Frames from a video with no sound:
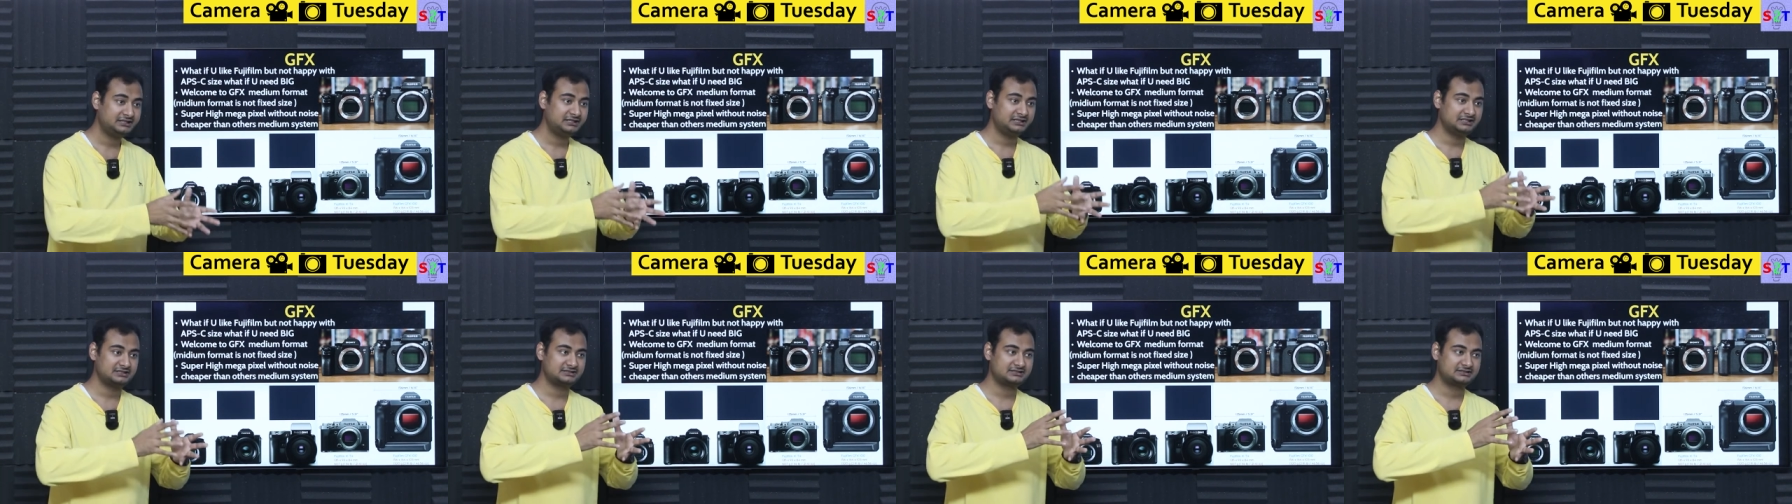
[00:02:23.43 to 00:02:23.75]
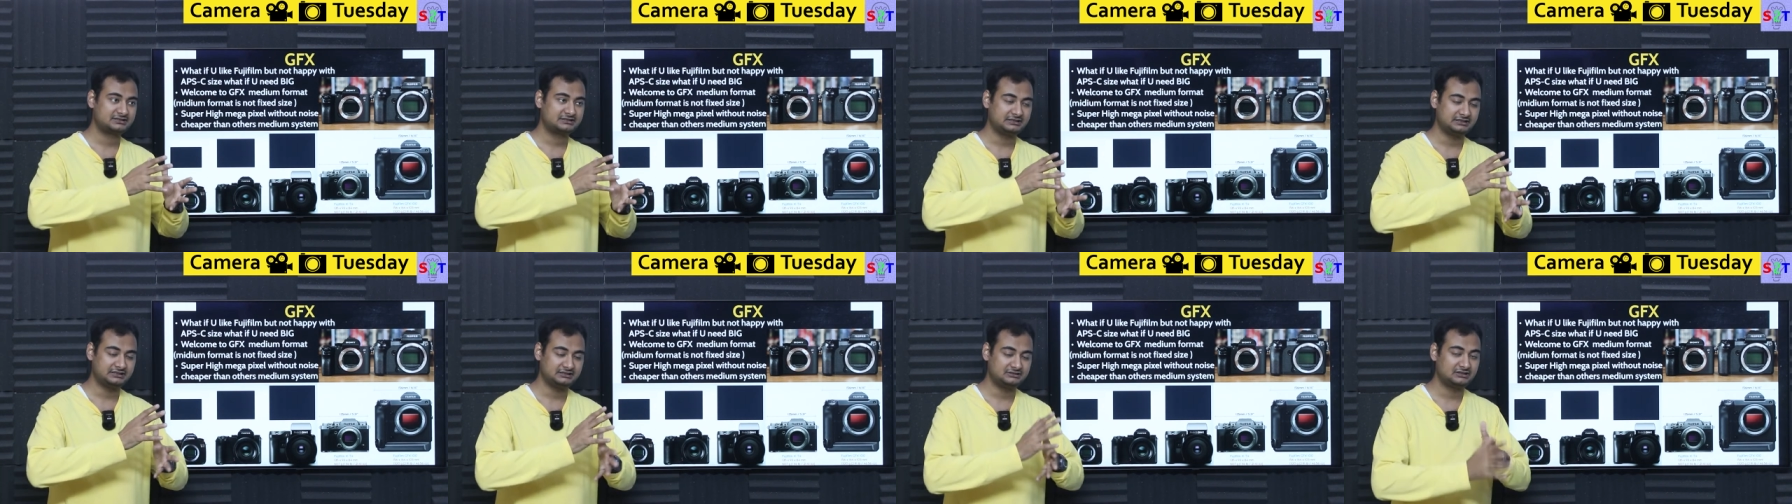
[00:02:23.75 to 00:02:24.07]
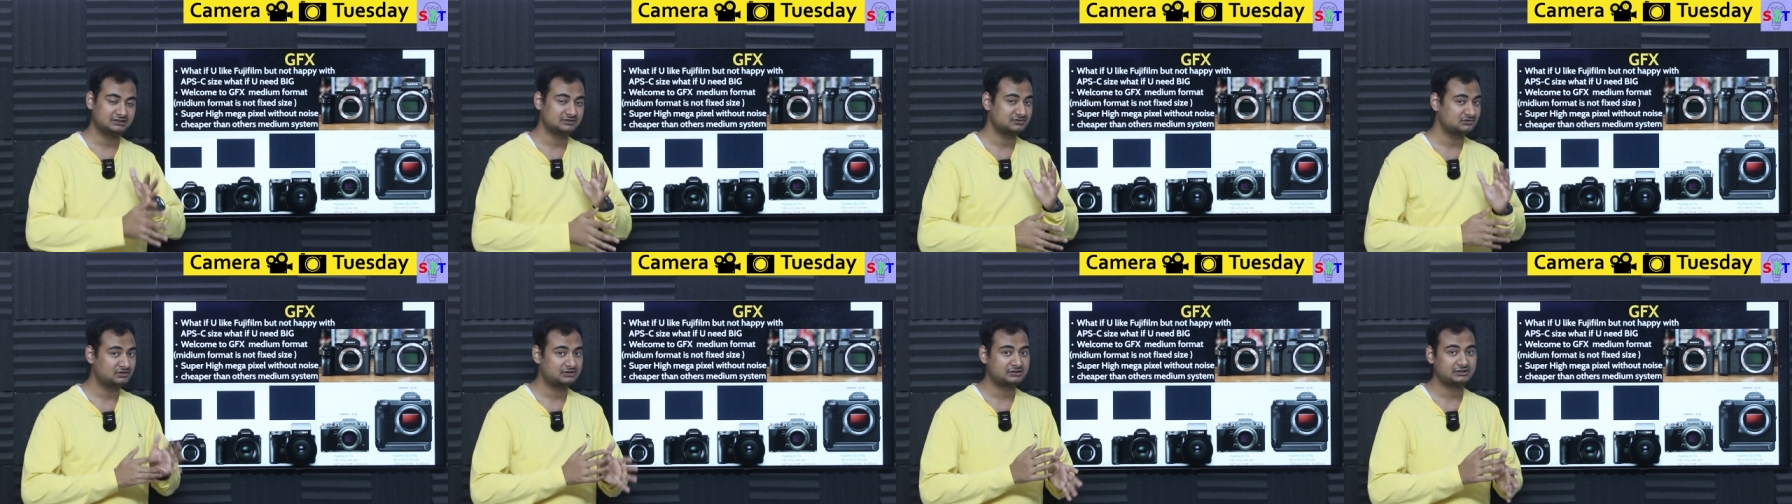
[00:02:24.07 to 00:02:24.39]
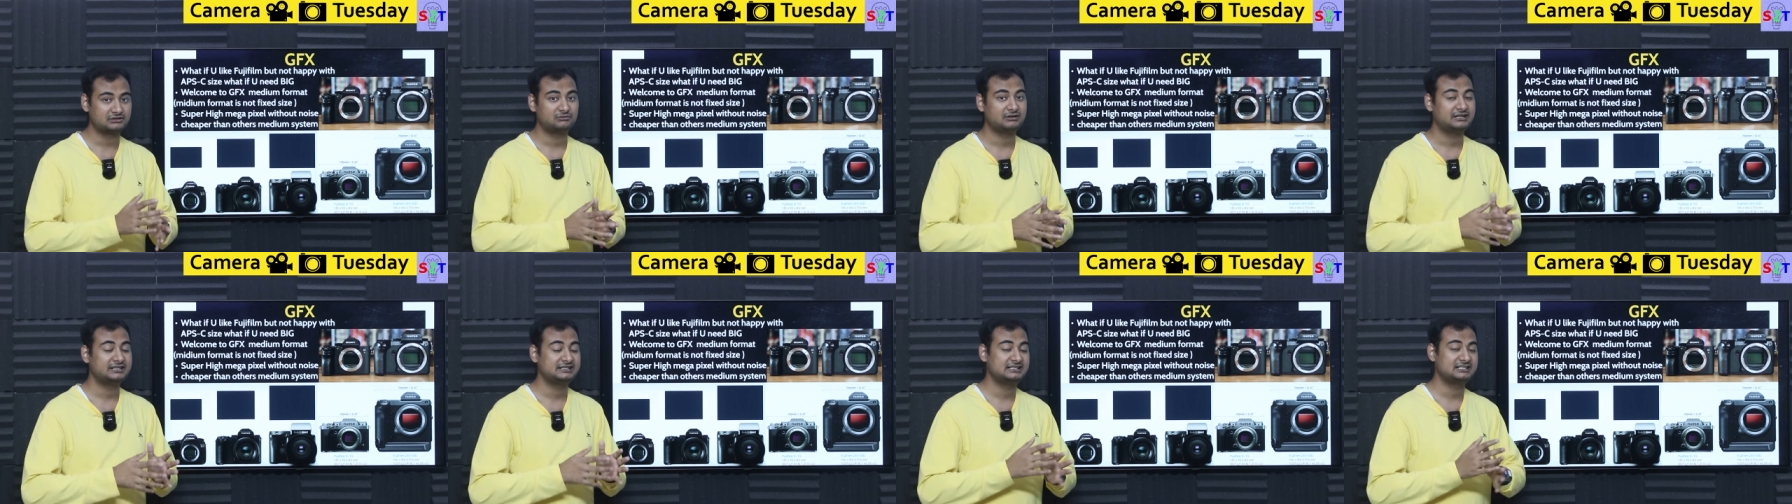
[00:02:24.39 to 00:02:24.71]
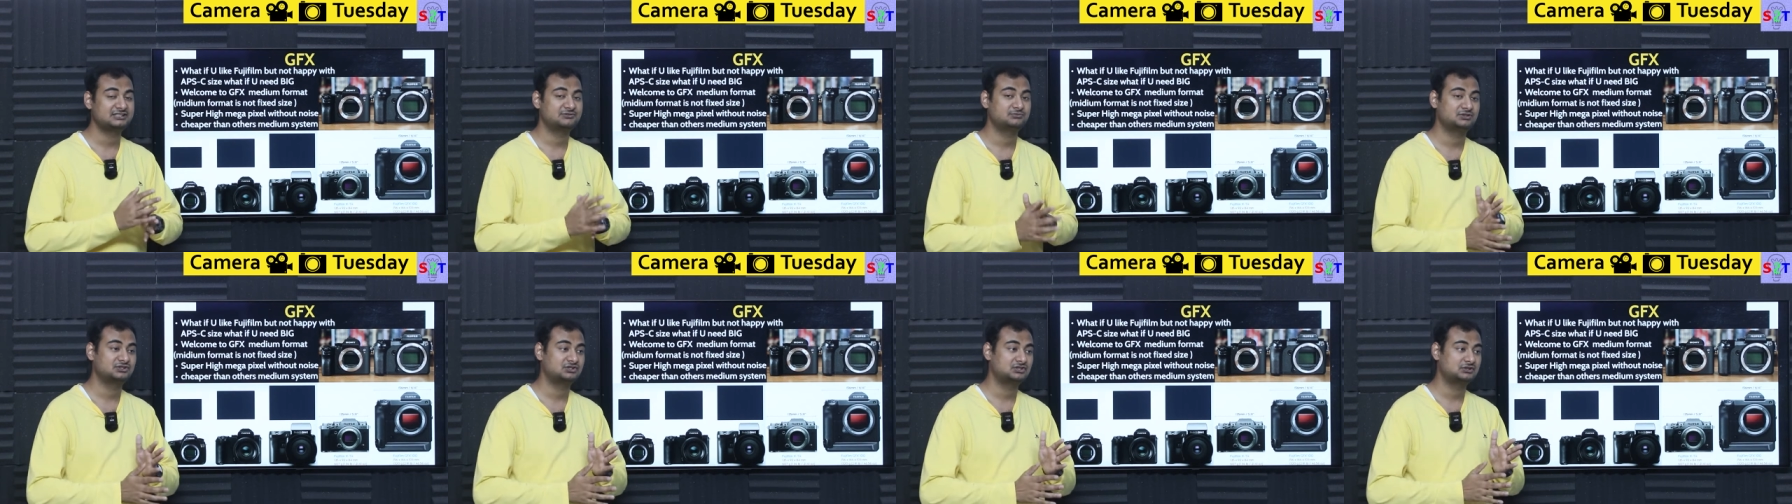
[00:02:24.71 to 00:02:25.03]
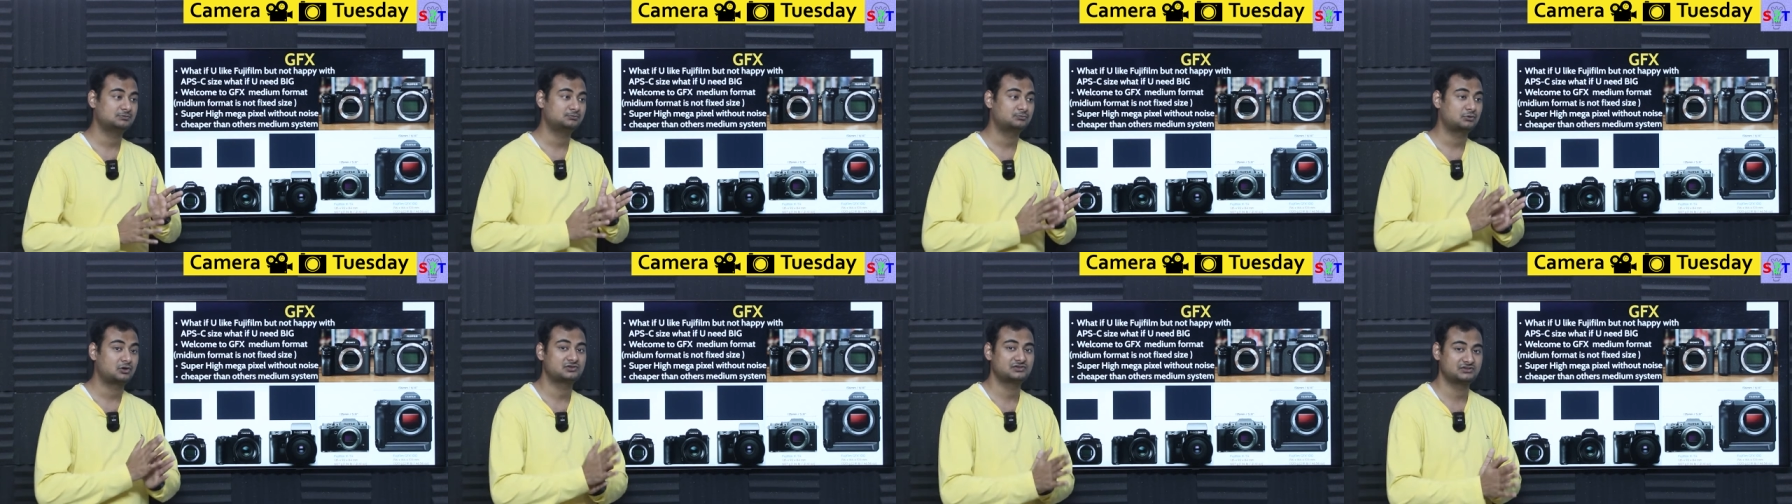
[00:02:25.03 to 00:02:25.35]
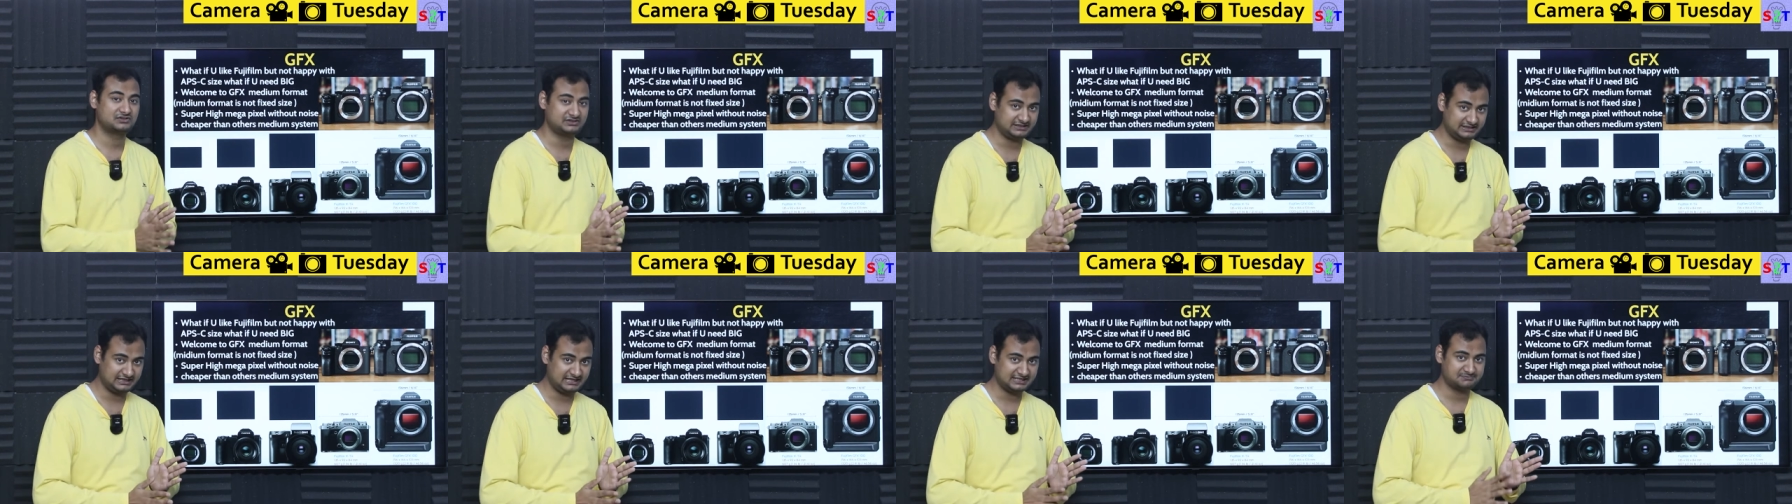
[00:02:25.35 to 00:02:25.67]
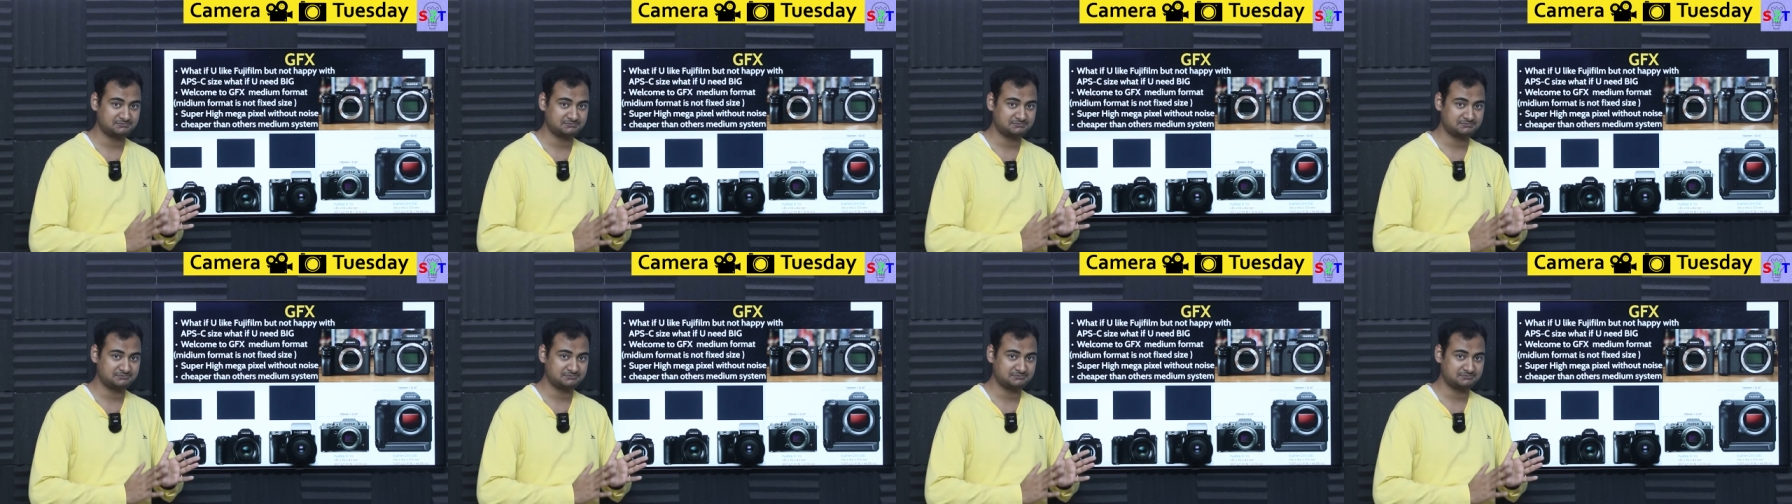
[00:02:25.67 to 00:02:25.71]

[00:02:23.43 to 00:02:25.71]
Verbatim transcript: It just it does not require as much processing,